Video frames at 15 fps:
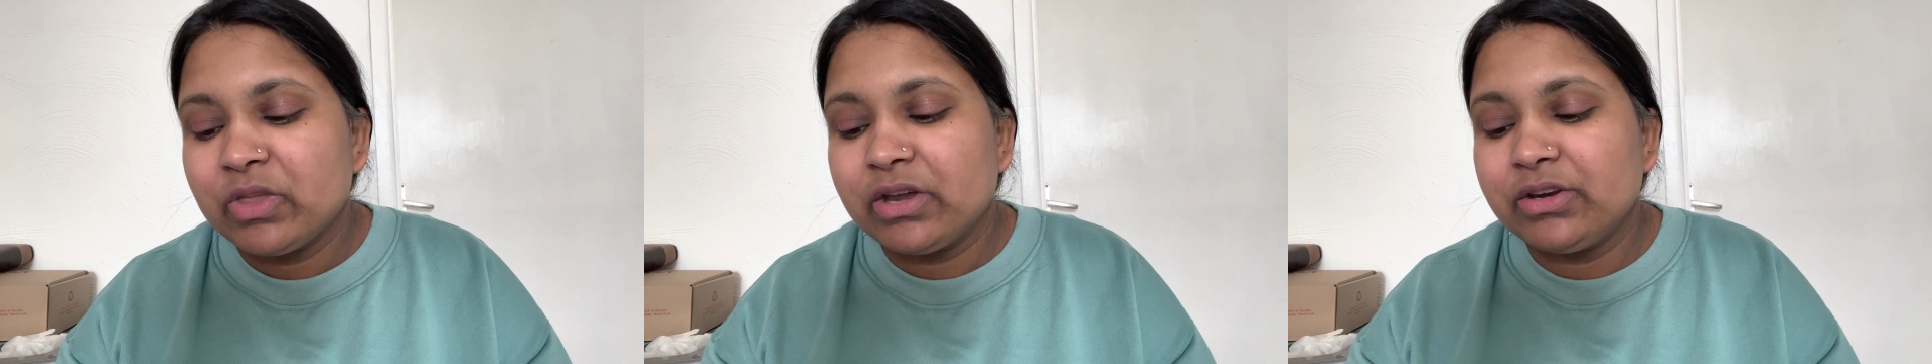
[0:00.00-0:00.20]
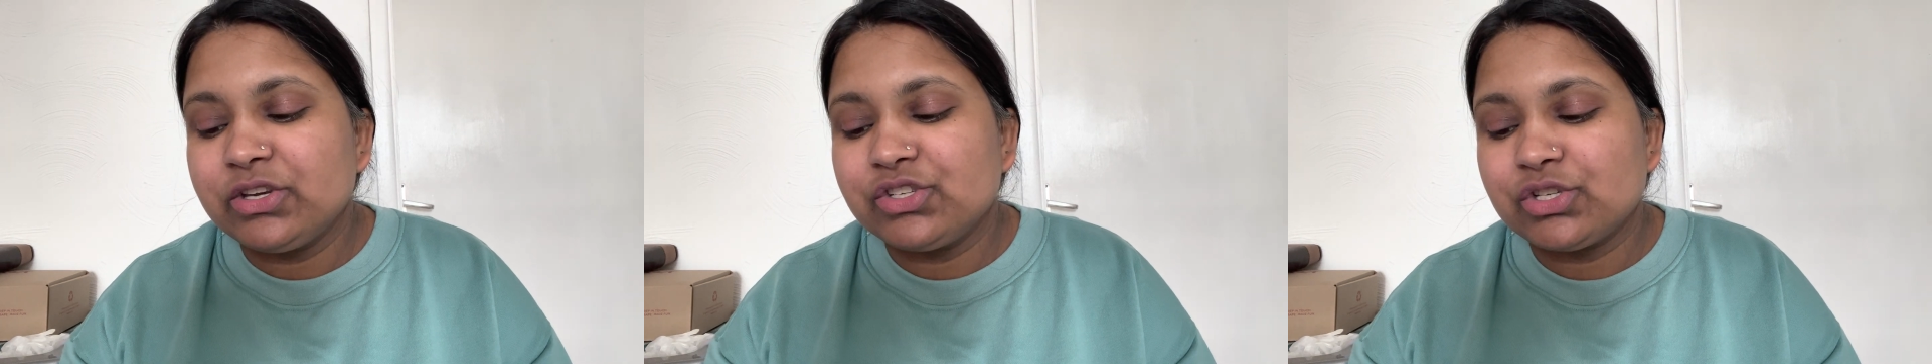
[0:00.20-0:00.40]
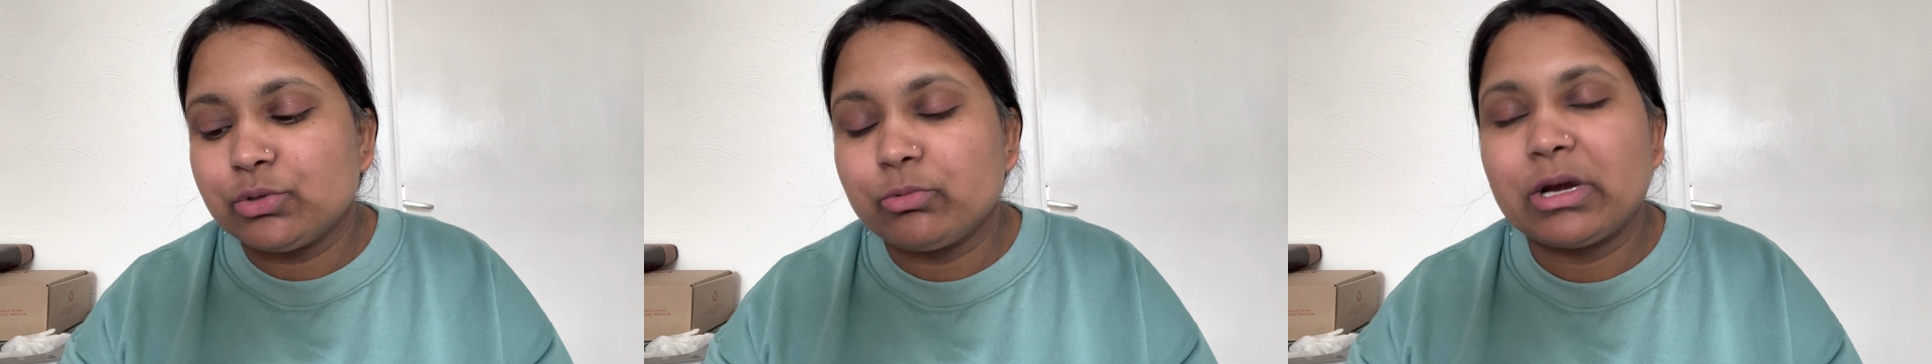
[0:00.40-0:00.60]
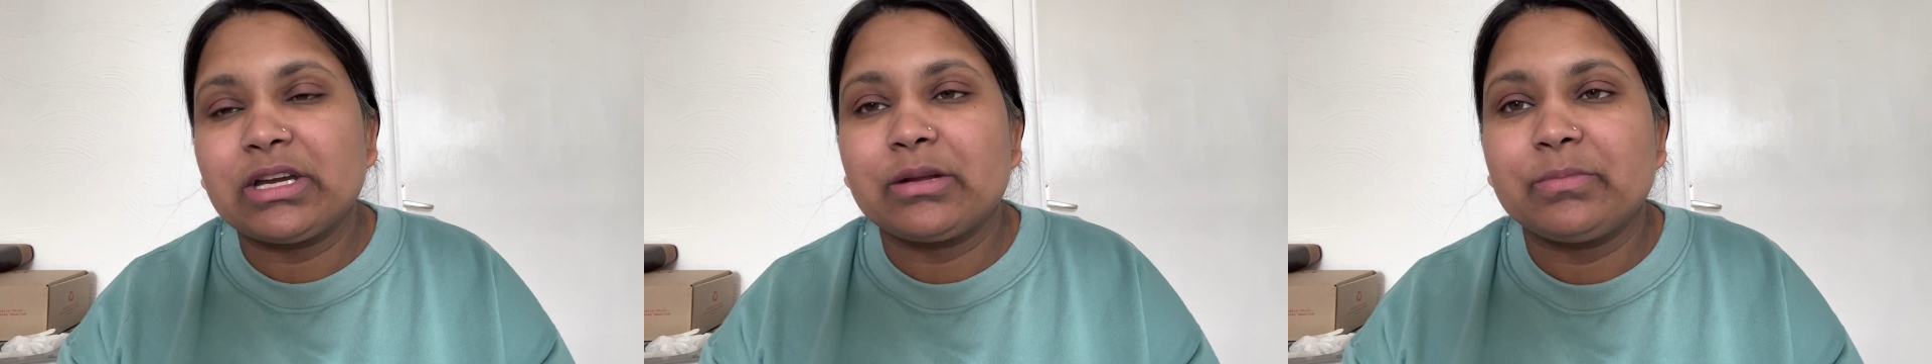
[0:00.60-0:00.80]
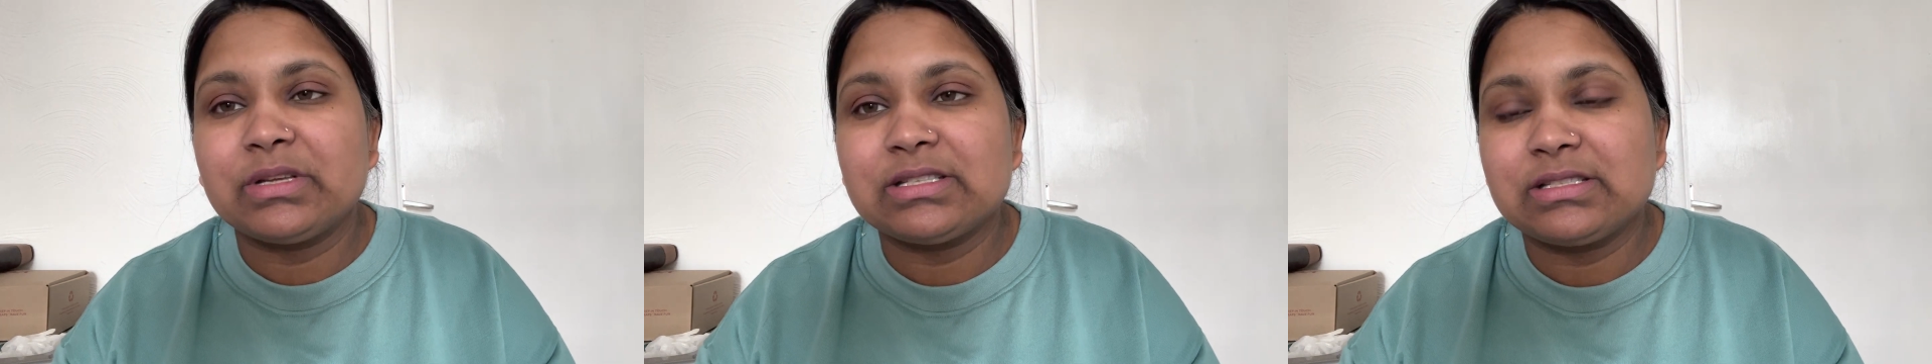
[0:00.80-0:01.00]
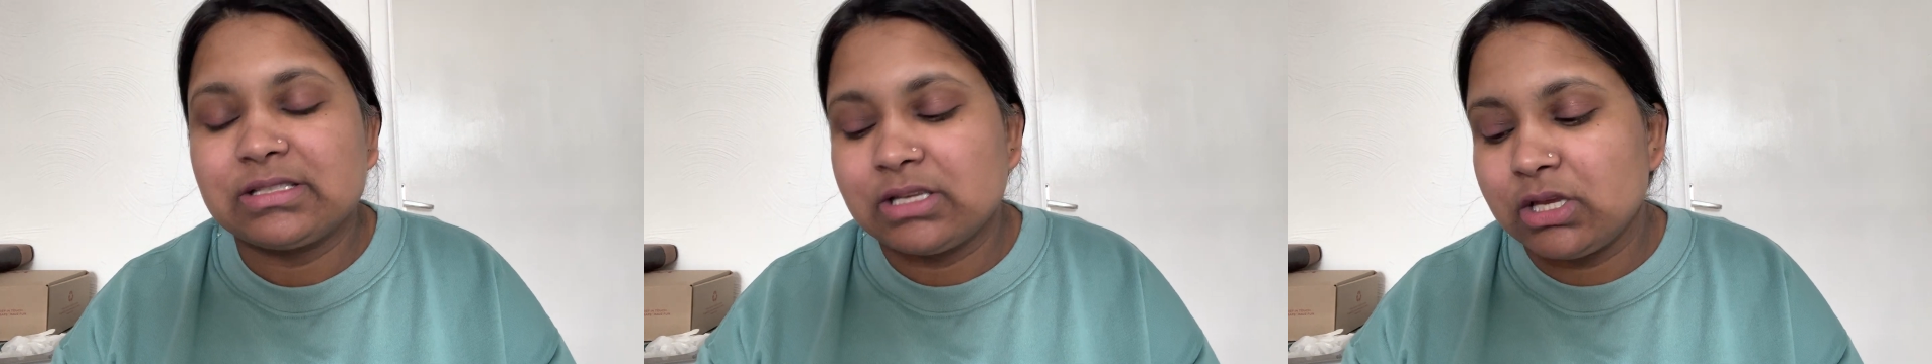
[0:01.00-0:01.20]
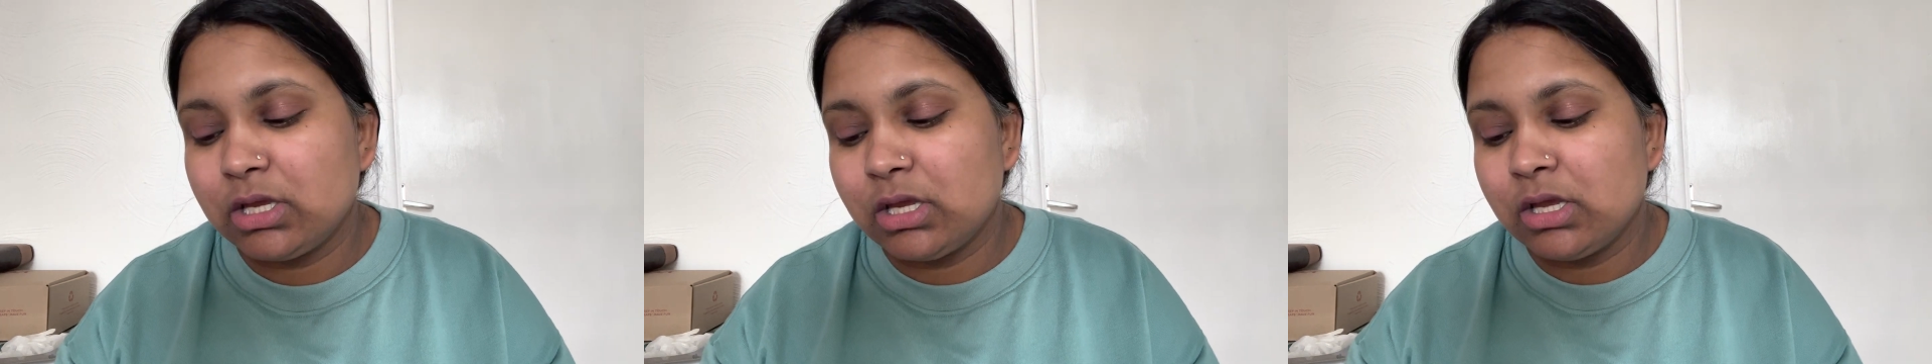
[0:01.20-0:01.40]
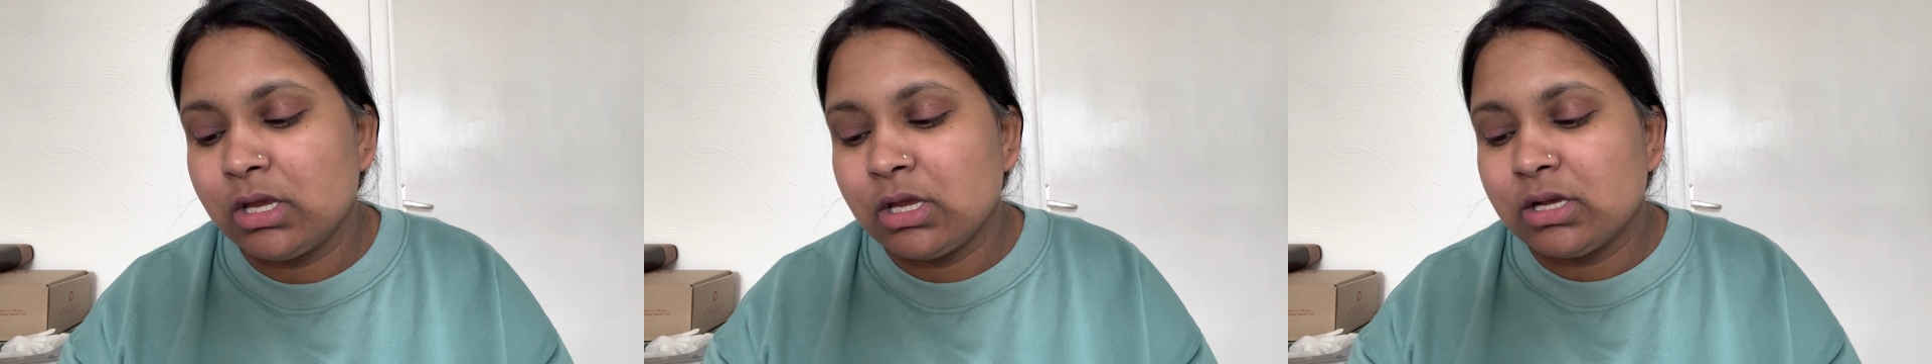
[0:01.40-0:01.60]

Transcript: rich in vitamin C,